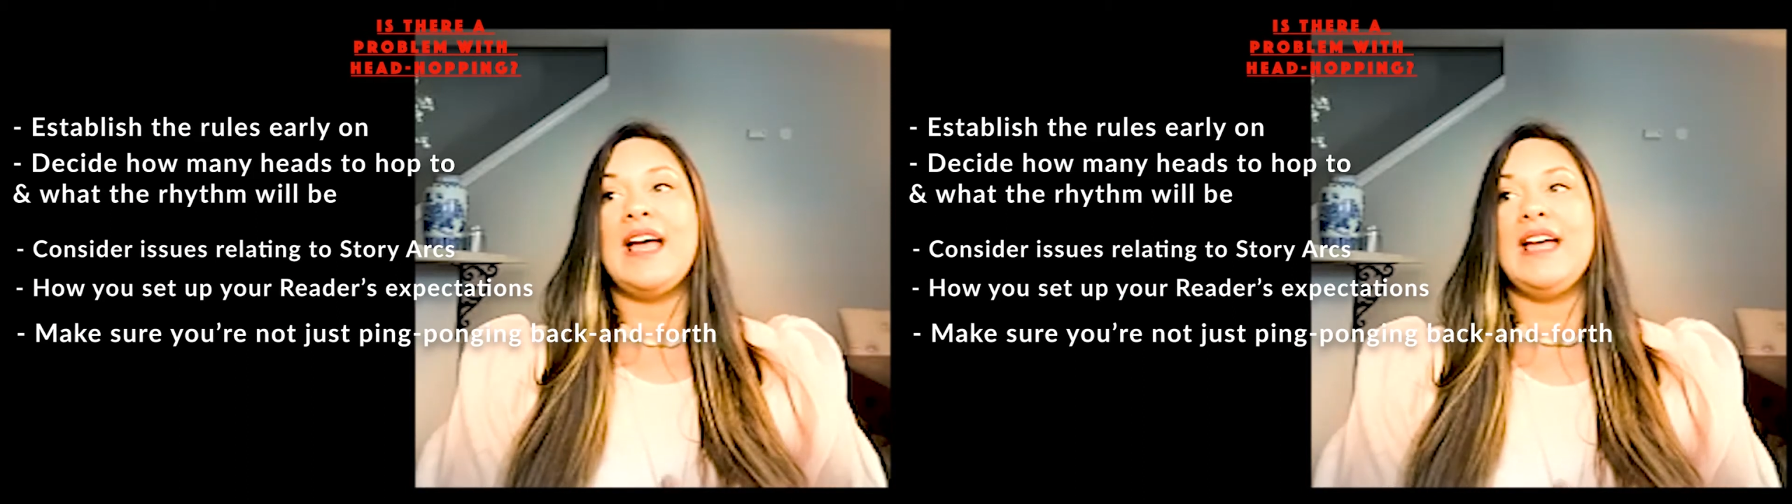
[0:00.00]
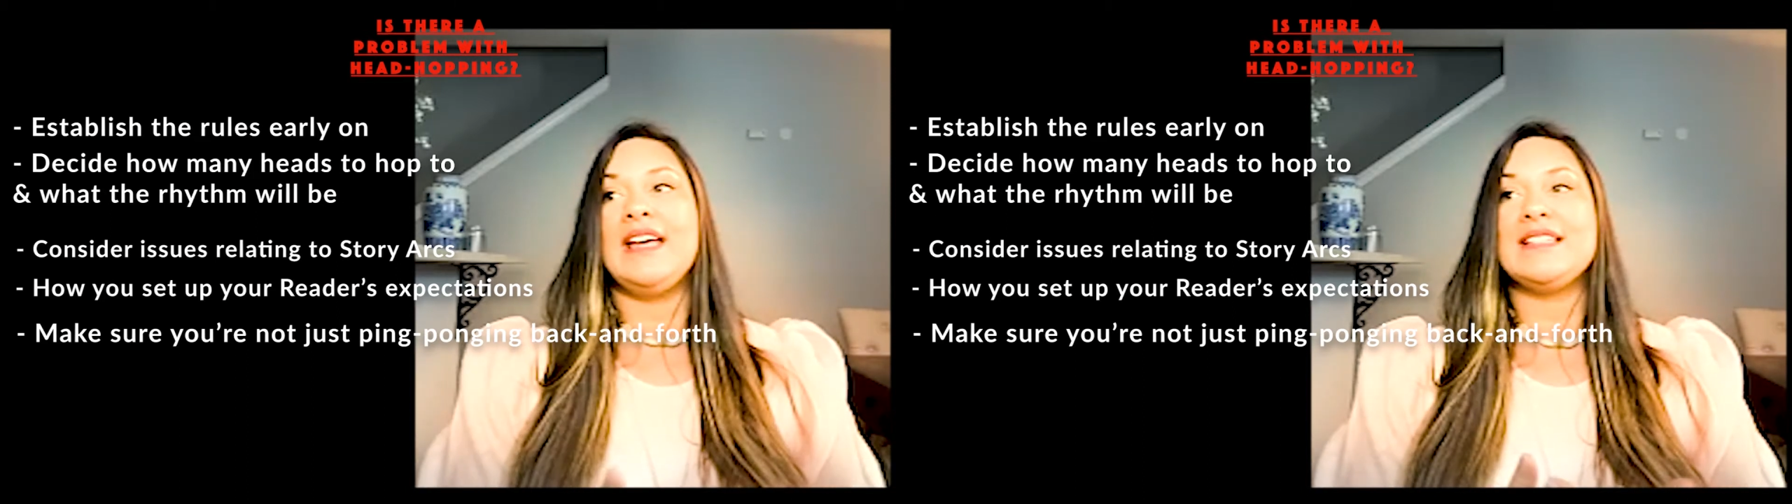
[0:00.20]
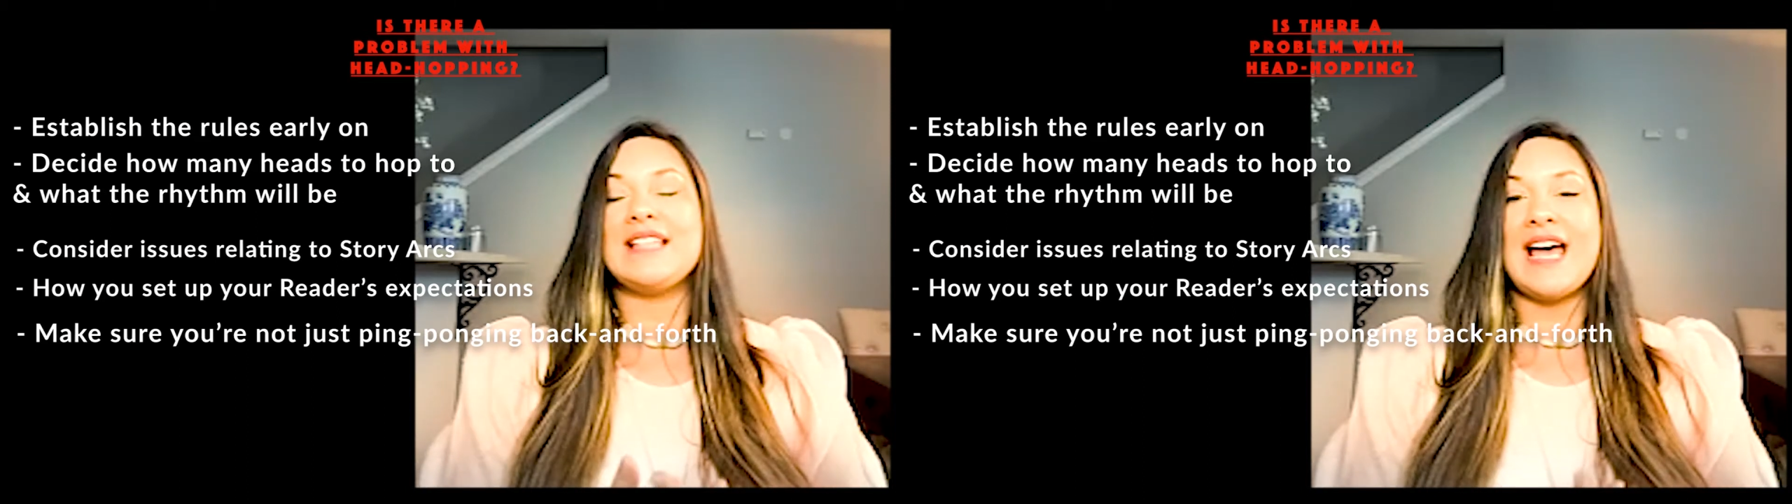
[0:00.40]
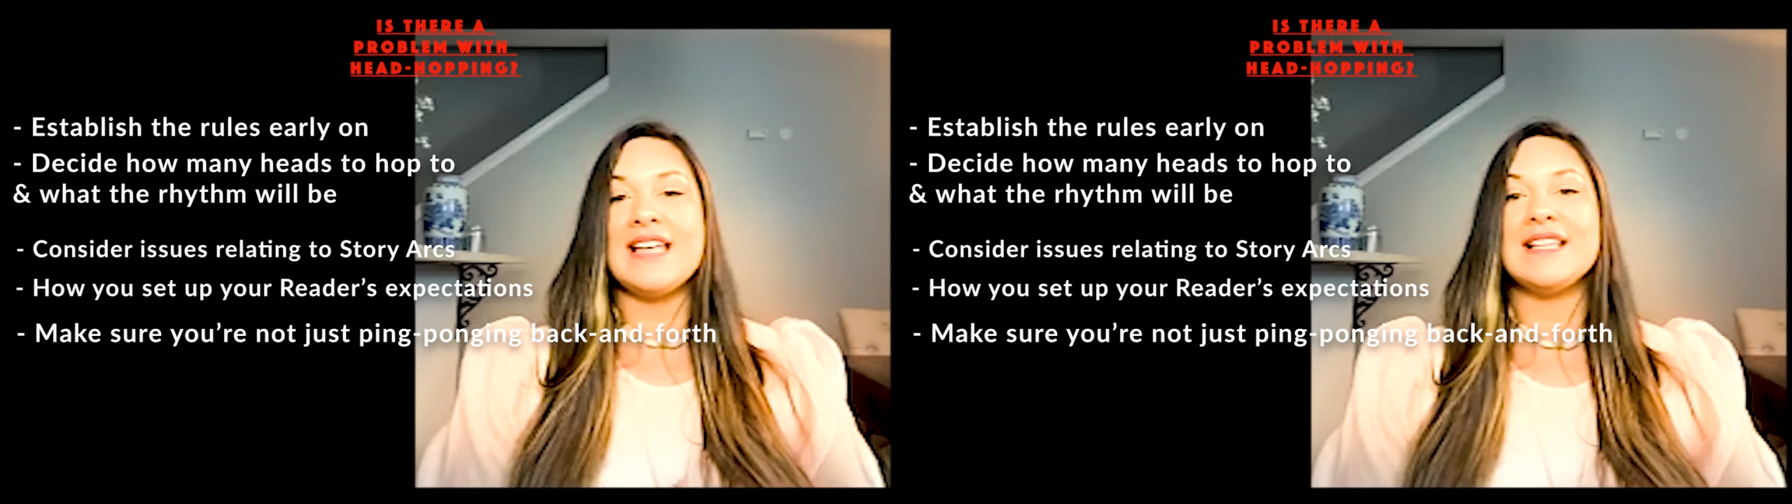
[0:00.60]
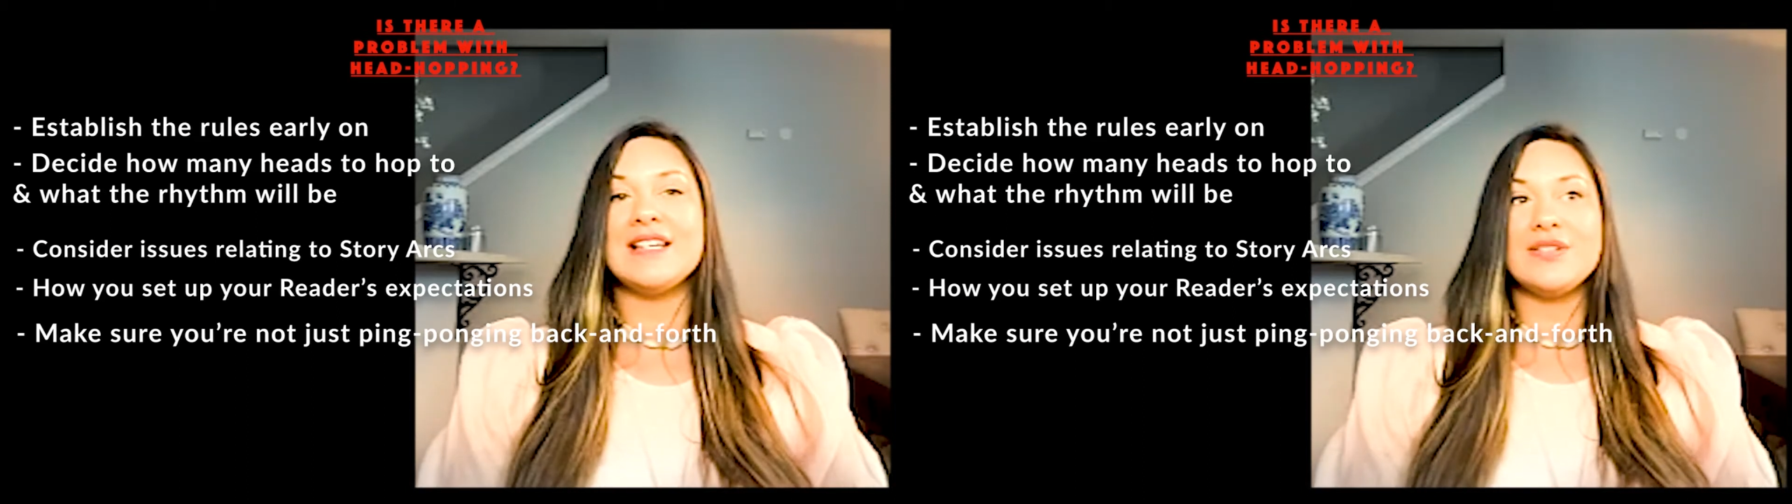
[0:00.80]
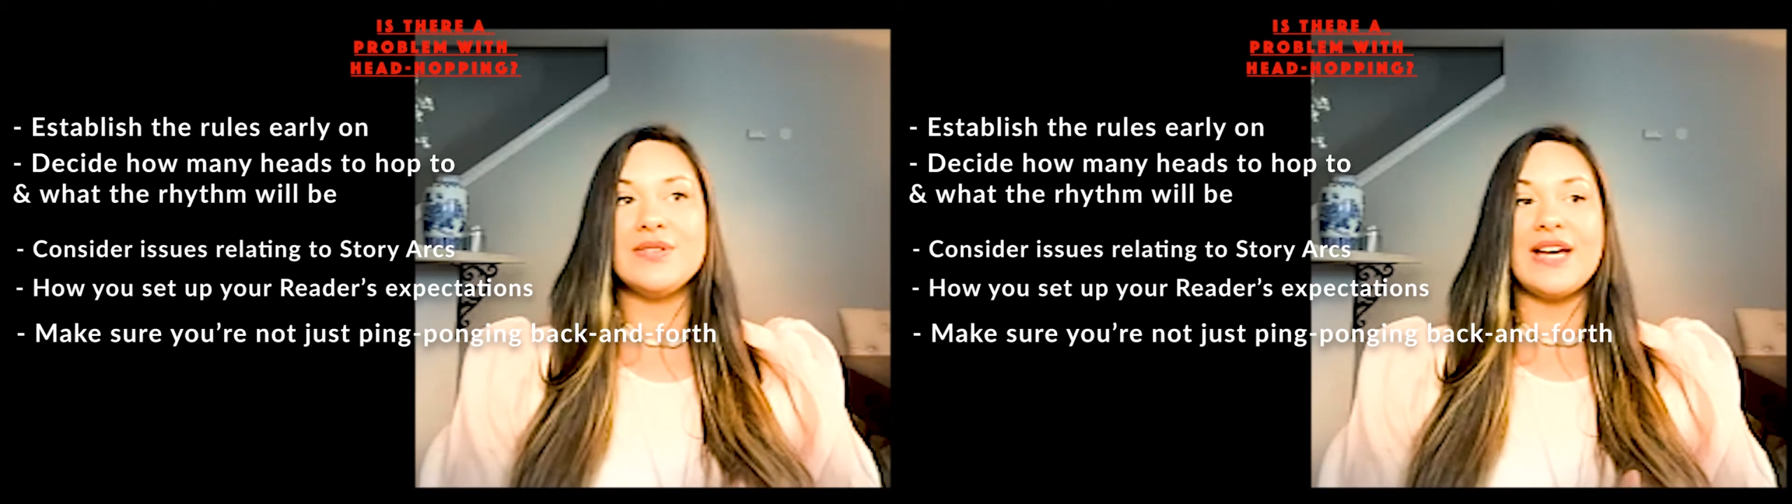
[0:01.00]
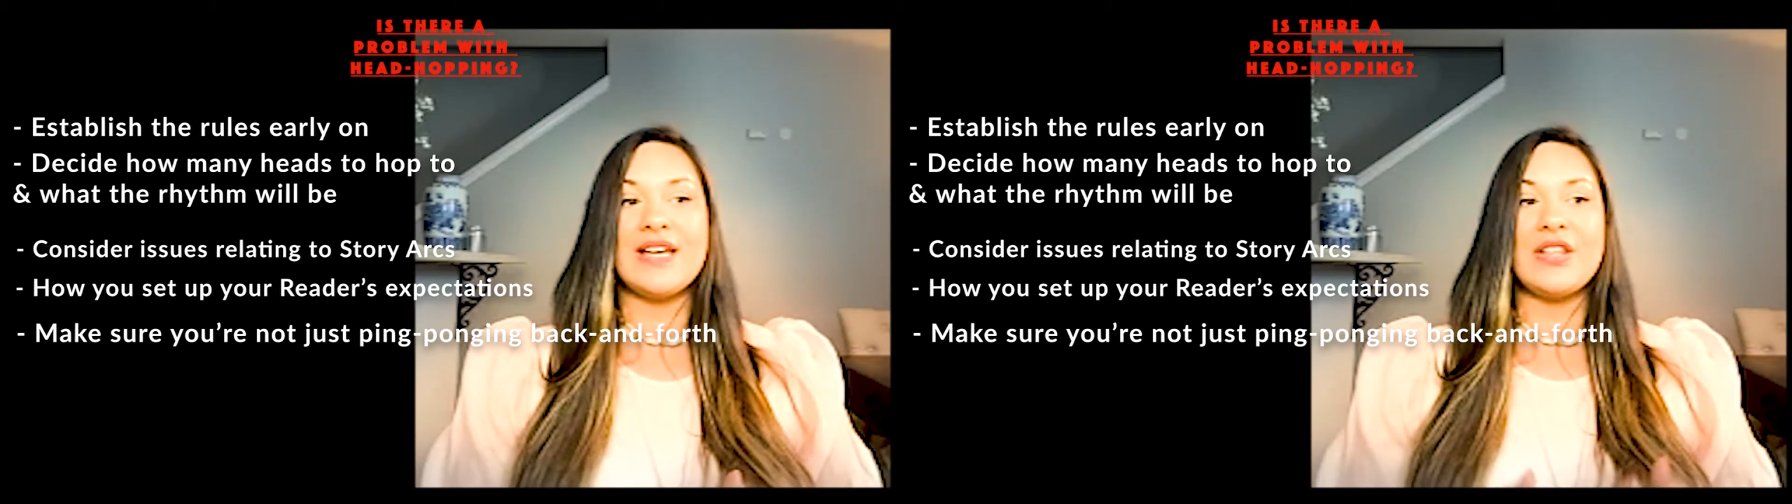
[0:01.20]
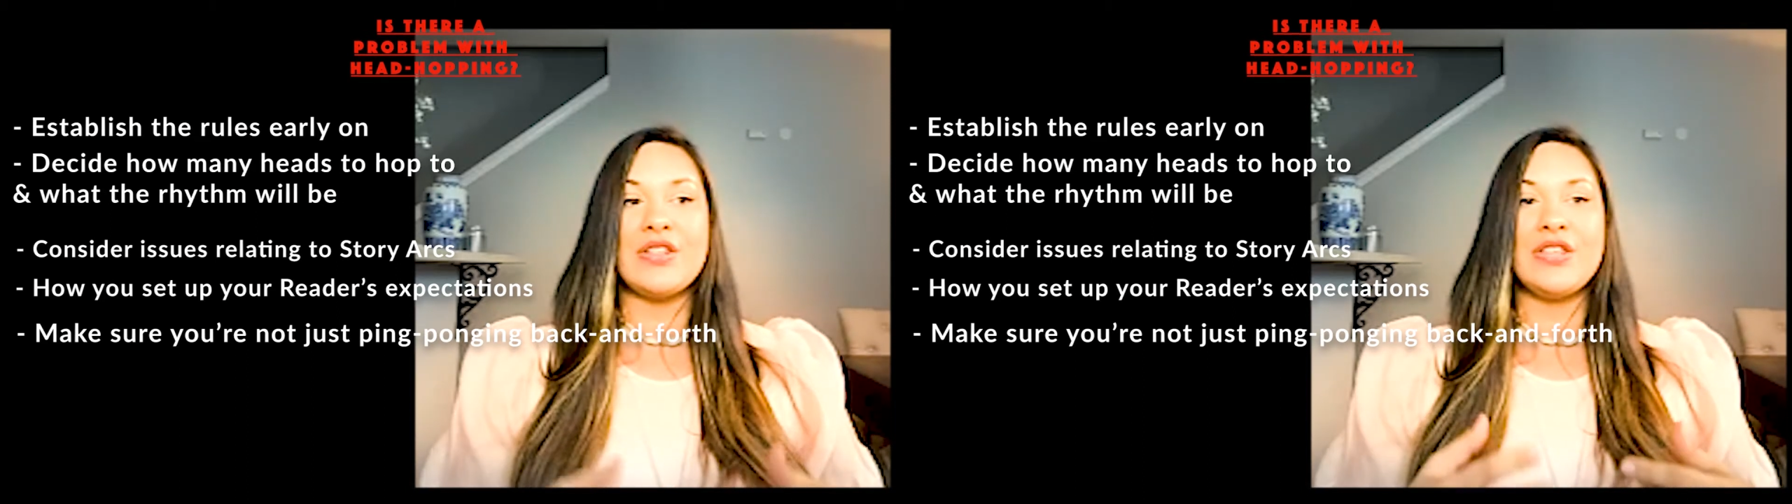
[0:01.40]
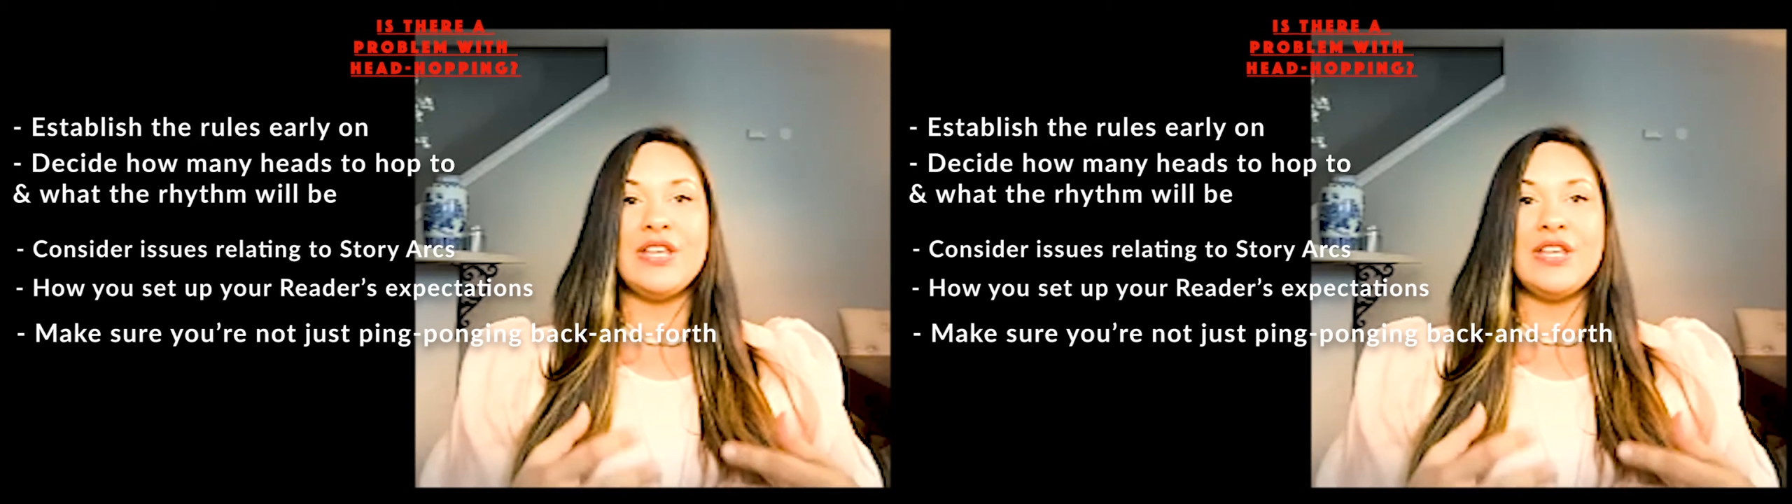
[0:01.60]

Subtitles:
And as I do that,